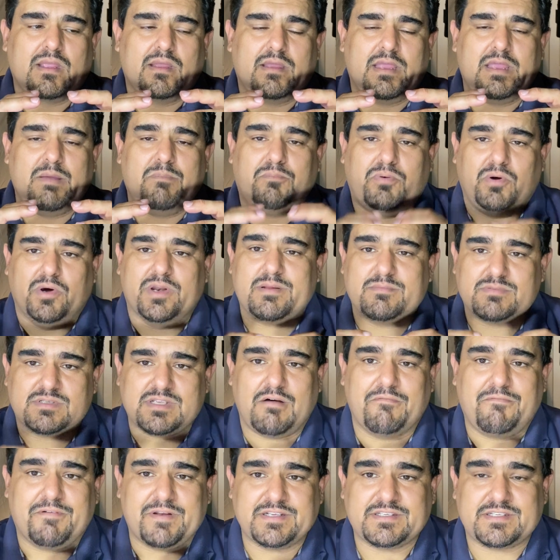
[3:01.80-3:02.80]
he put
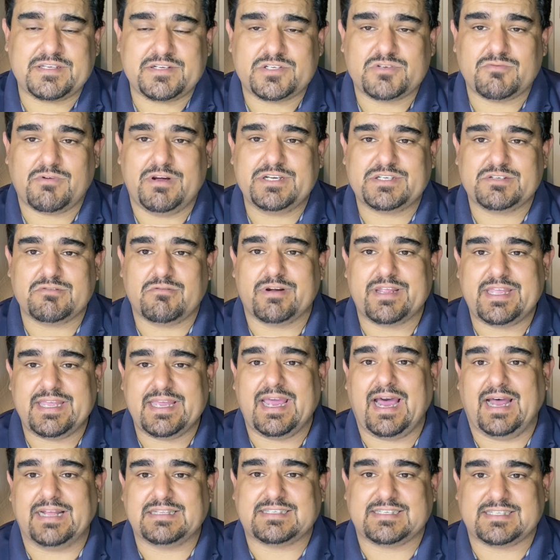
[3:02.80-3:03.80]
himself in a situation where he
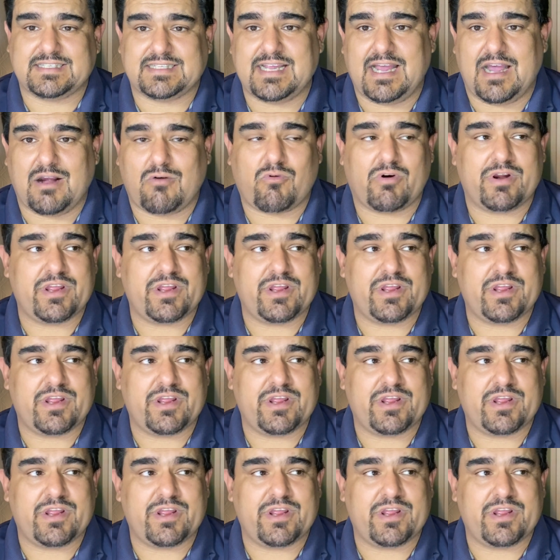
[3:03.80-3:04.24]
got stuck,